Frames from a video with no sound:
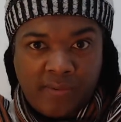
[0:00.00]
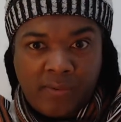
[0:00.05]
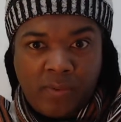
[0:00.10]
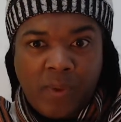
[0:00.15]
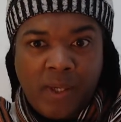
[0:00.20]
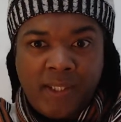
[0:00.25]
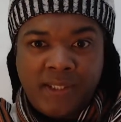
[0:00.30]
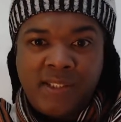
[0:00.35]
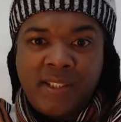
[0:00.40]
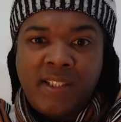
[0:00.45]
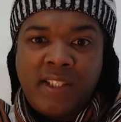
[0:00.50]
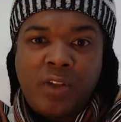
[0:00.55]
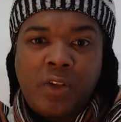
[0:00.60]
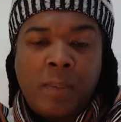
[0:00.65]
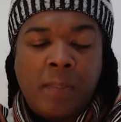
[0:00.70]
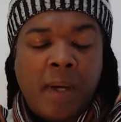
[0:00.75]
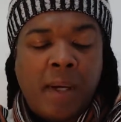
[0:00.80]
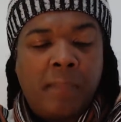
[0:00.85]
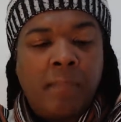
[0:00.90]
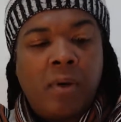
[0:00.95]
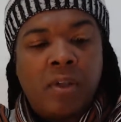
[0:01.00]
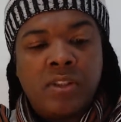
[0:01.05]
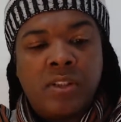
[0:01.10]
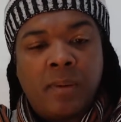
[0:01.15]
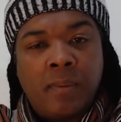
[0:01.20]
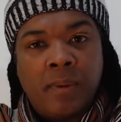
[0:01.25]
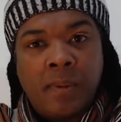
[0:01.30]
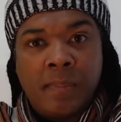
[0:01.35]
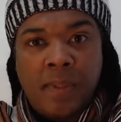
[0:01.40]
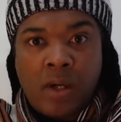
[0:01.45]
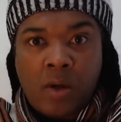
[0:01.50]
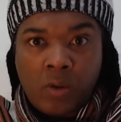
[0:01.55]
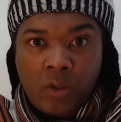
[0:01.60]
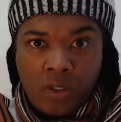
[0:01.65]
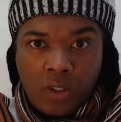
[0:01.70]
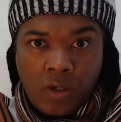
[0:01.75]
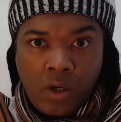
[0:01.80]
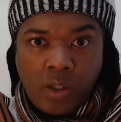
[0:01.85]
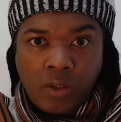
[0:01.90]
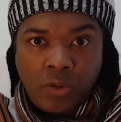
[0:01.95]
what is it that you might possibly be
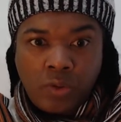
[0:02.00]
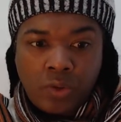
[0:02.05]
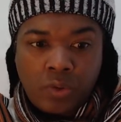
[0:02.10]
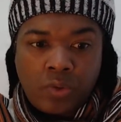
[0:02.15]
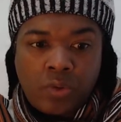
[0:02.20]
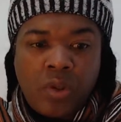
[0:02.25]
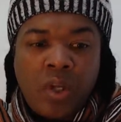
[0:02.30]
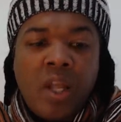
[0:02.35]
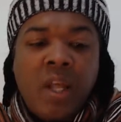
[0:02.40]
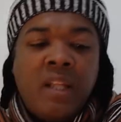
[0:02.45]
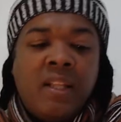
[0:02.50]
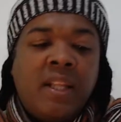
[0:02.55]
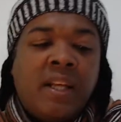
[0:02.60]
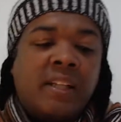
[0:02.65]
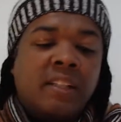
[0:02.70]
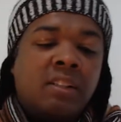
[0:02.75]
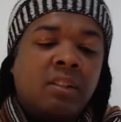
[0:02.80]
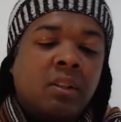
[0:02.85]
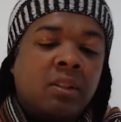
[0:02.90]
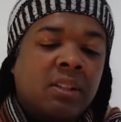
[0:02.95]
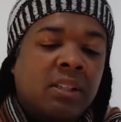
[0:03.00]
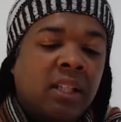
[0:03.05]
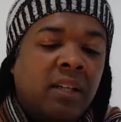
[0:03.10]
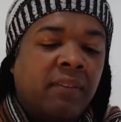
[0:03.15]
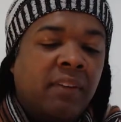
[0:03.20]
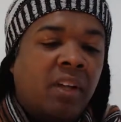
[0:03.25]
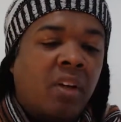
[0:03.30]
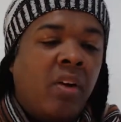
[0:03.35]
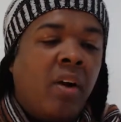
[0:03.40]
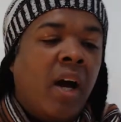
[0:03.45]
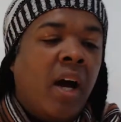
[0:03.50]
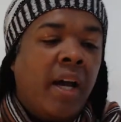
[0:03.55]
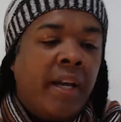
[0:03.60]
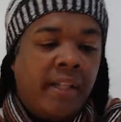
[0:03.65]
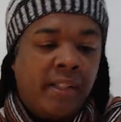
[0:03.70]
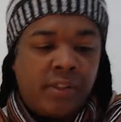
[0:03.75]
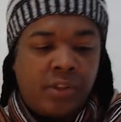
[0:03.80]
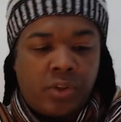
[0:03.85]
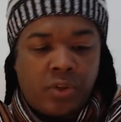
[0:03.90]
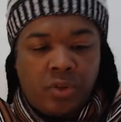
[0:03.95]
holding on to that is not serving your
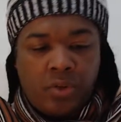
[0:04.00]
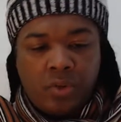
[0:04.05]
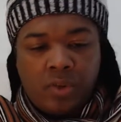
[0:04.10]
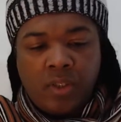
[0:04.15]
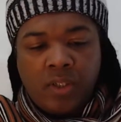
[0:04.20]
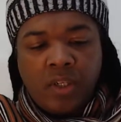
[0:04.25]
highest good.